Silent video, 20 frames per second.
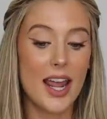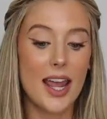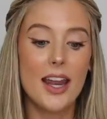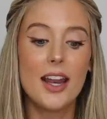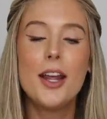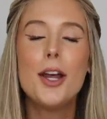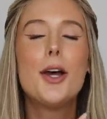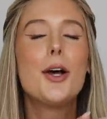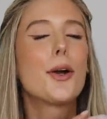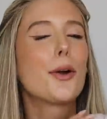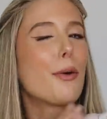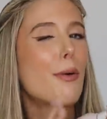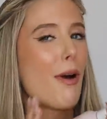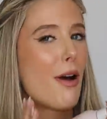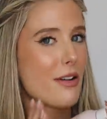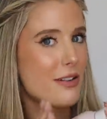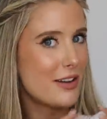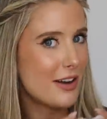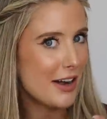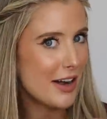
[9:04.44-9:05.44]
it,
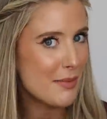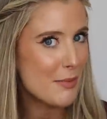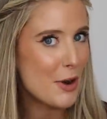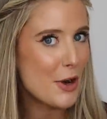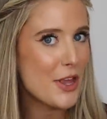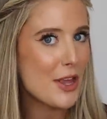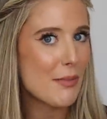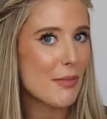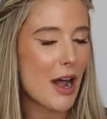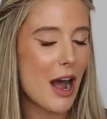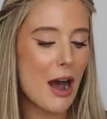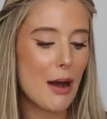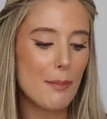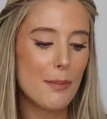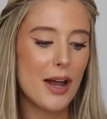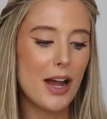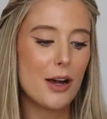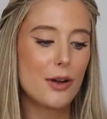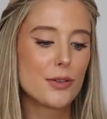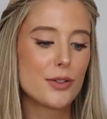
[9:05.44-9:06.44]
quaternary ammonium
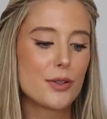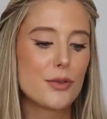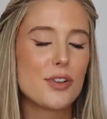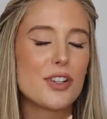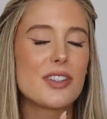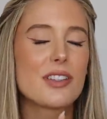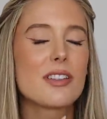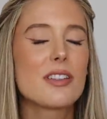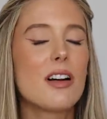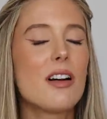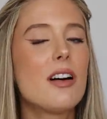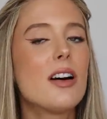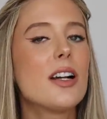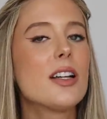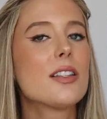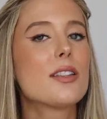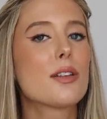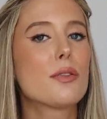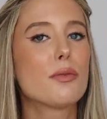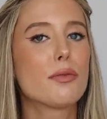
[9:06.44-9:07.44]
compounds, so just
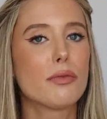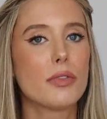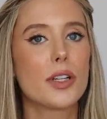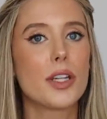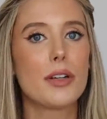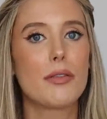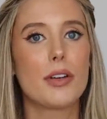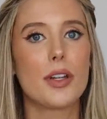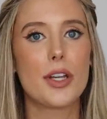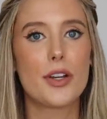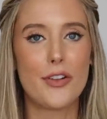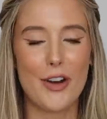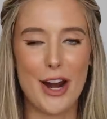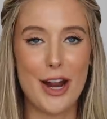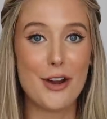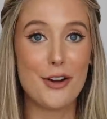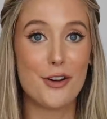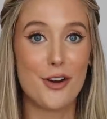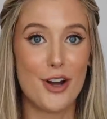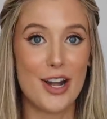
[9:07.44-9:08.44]
tons of really, really
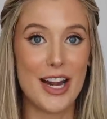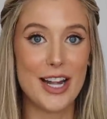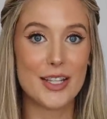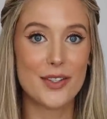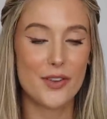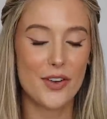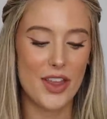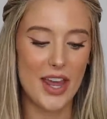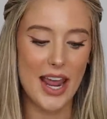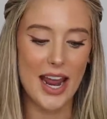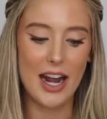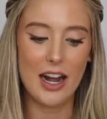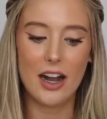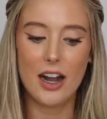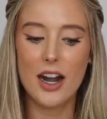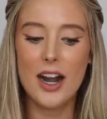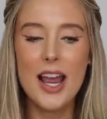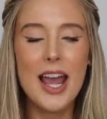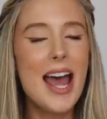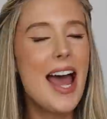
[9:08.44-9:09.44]
great ingredients for the
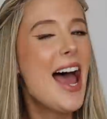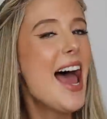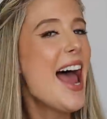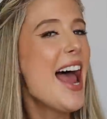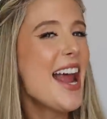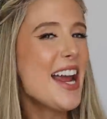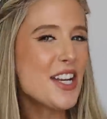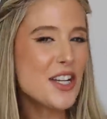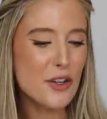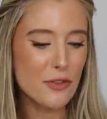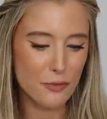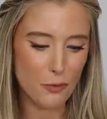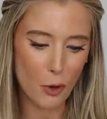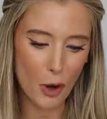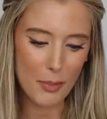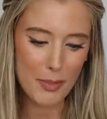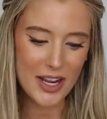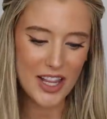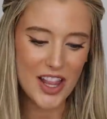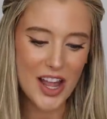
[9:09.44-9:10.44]
hair, and a
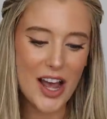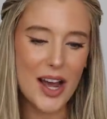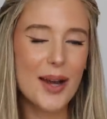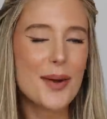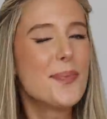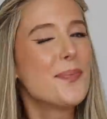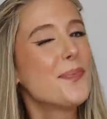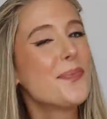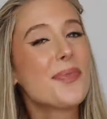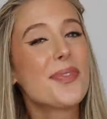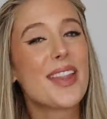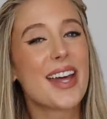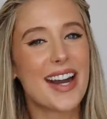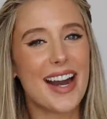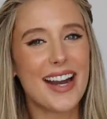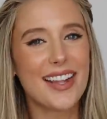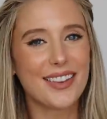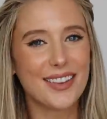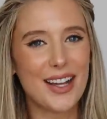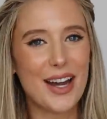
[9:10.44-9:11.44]
formula that
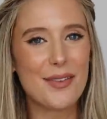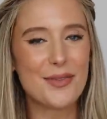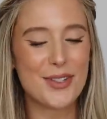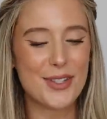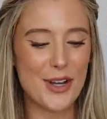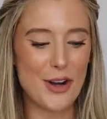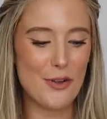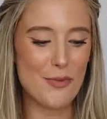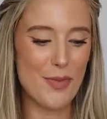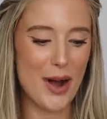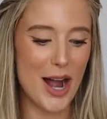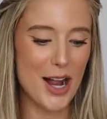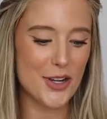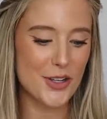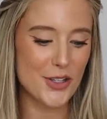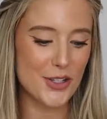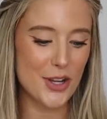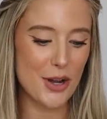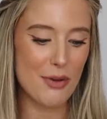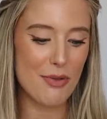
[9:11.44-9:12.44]
I love so
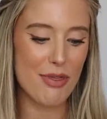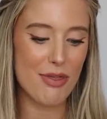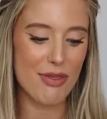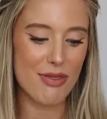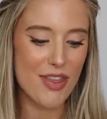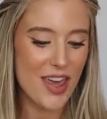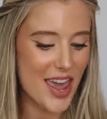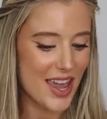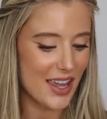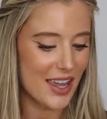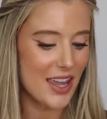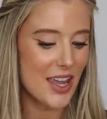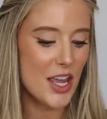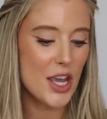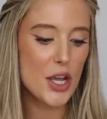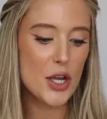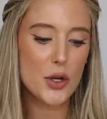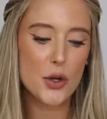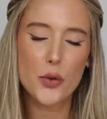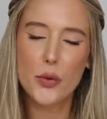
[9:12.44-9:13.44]
much. So thick,
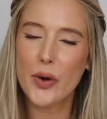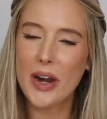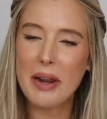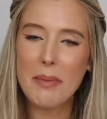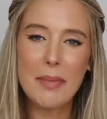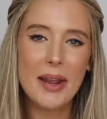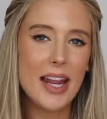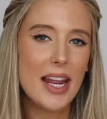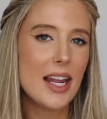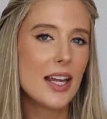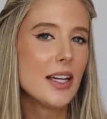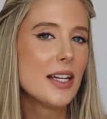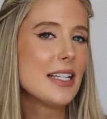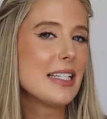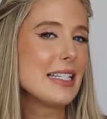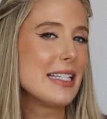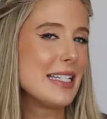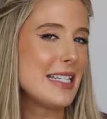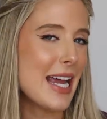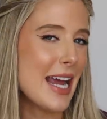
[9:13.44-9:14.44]
creamy,
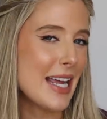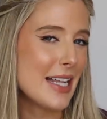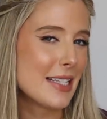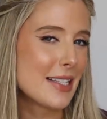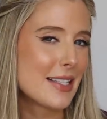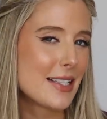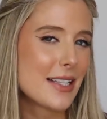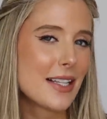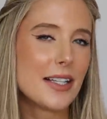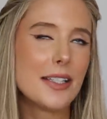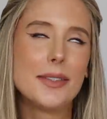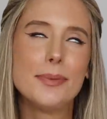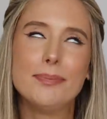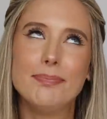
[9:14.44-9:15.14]
dense,